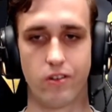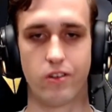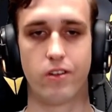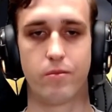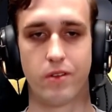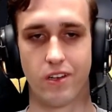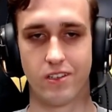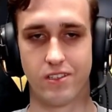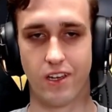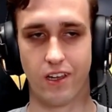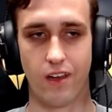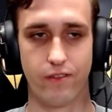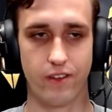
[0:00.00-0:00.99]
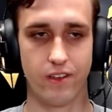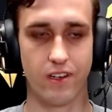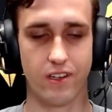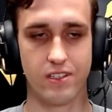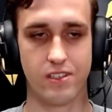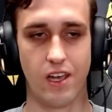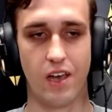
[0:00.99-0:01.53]
rid of because like I feel like
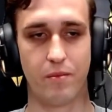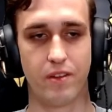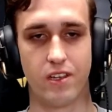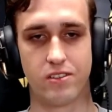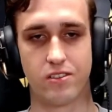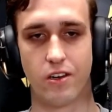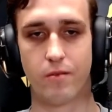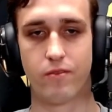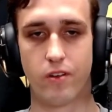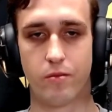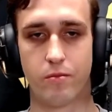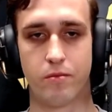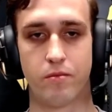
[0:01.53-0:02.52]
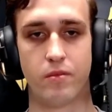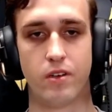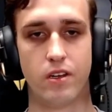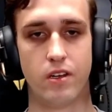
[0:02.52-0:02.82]
this habit has come from